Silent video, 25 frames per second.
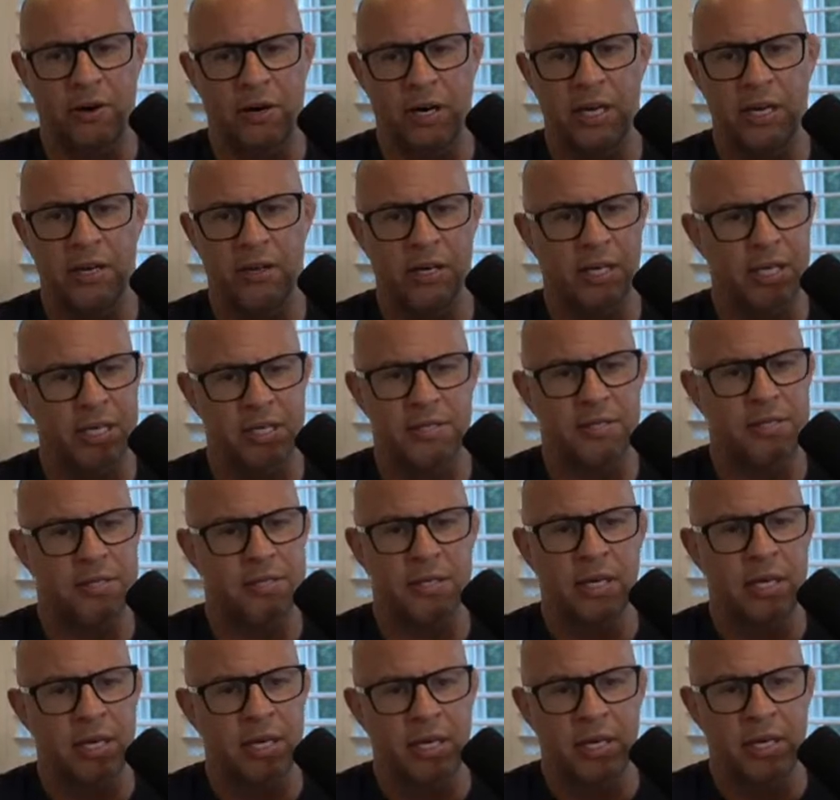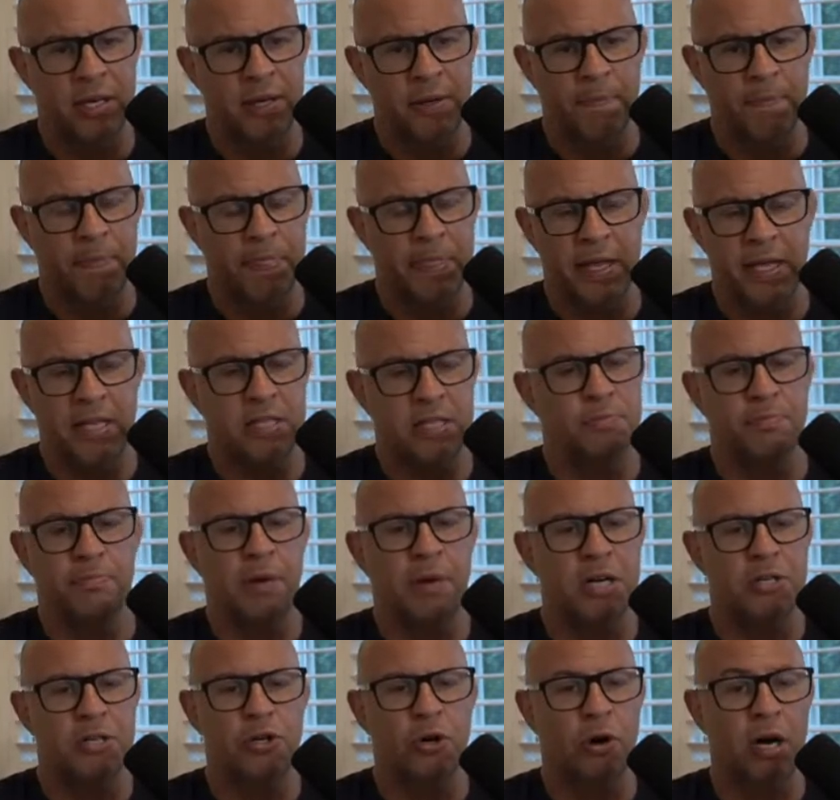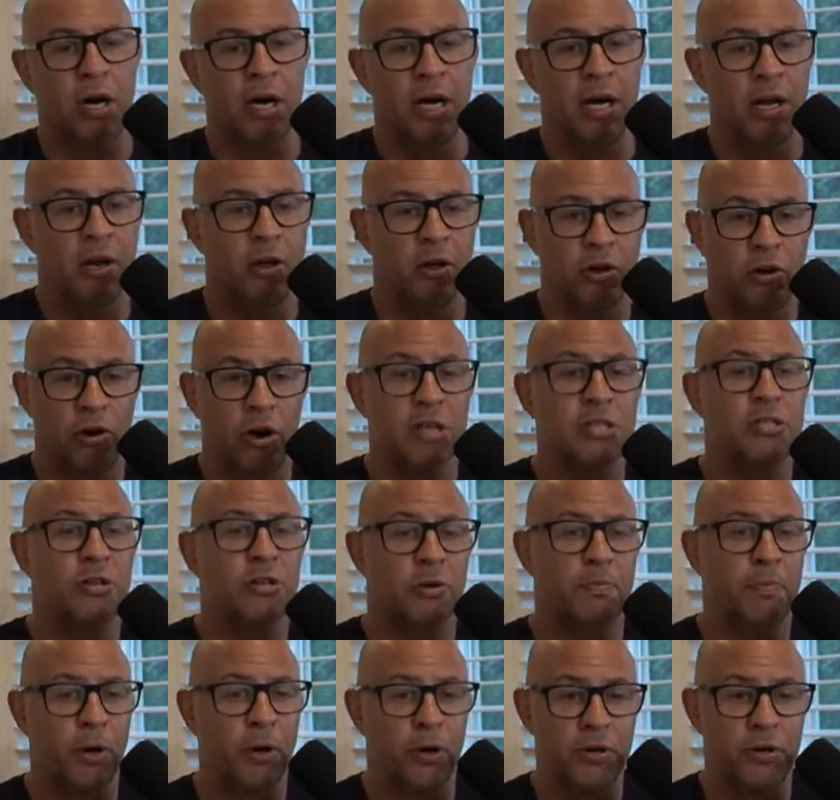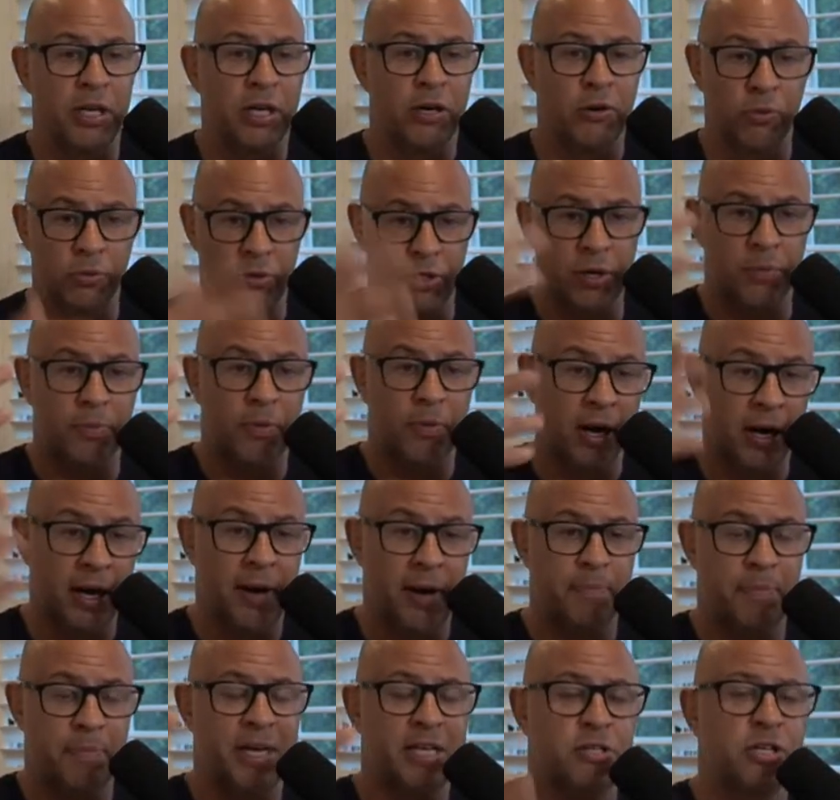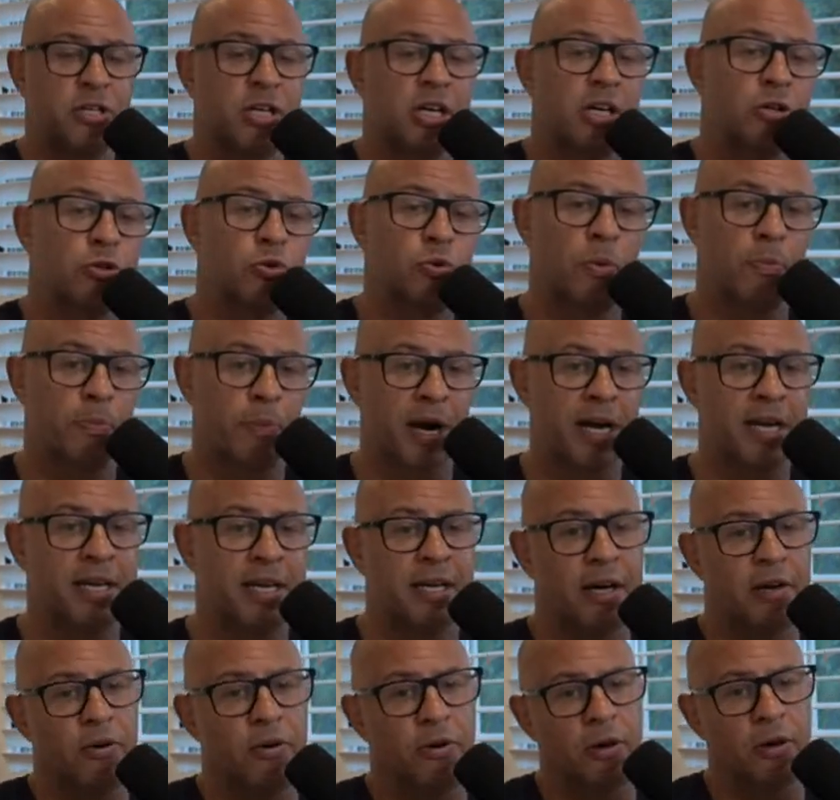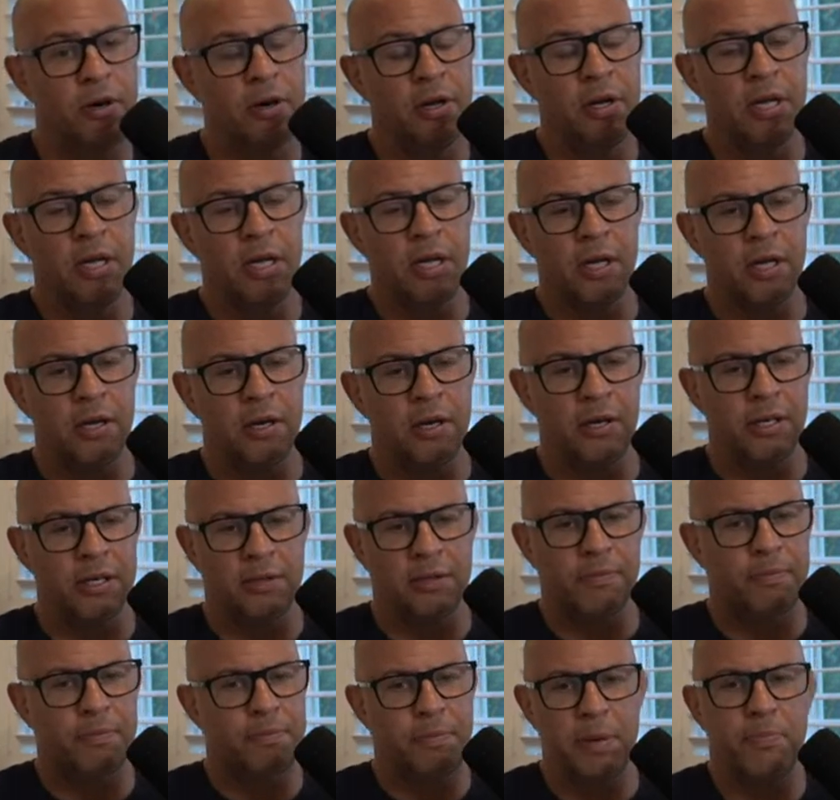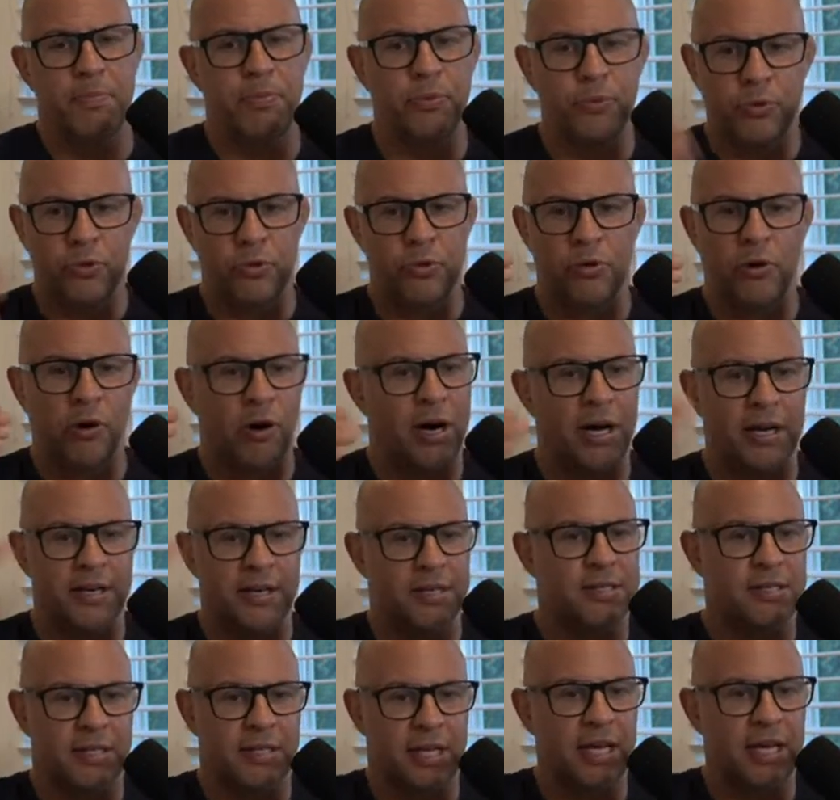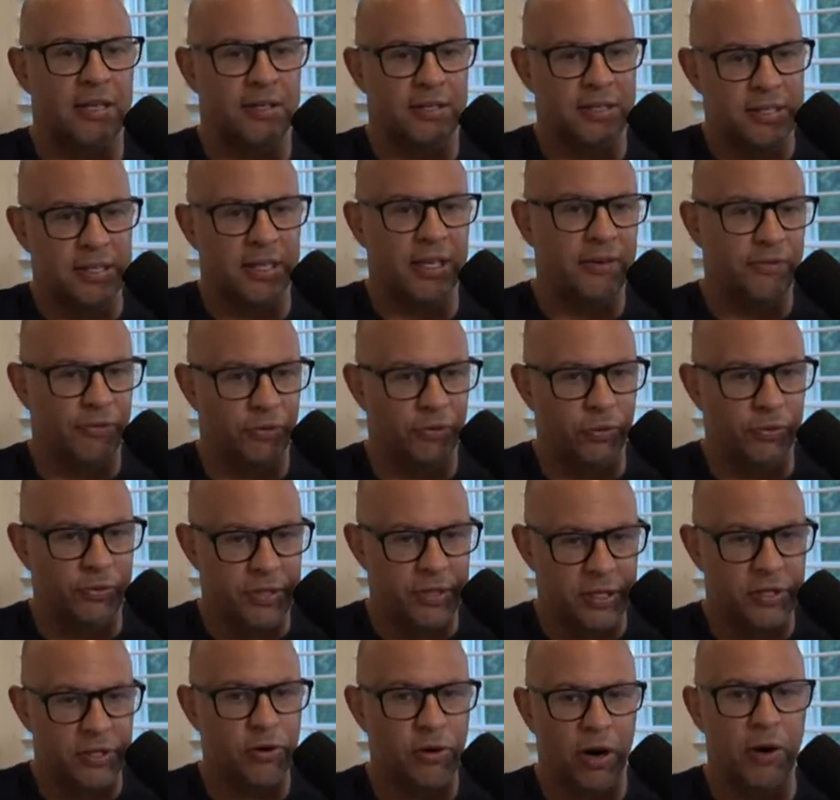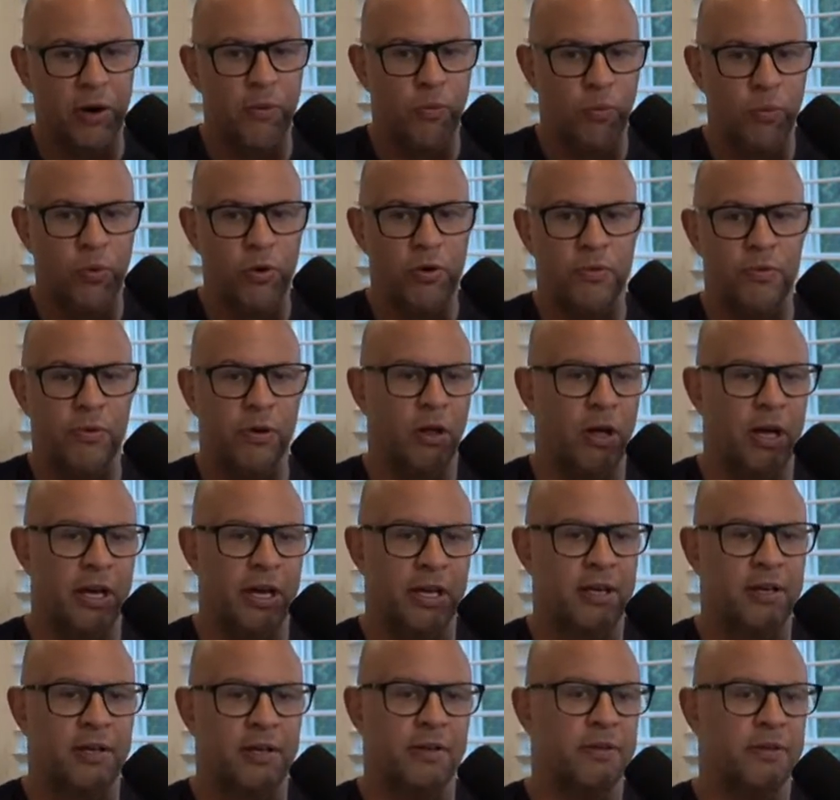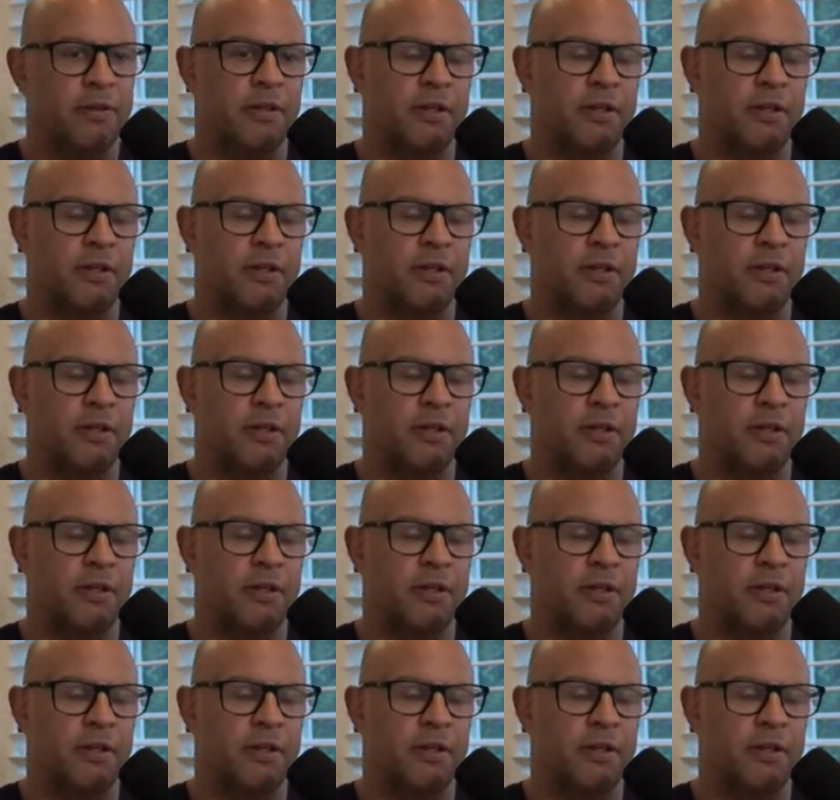Like, it's much higher. Like guys like Bo Nickal, which I'm actually going to do a breakdown on. Like, people do not understand this level. This guy would like.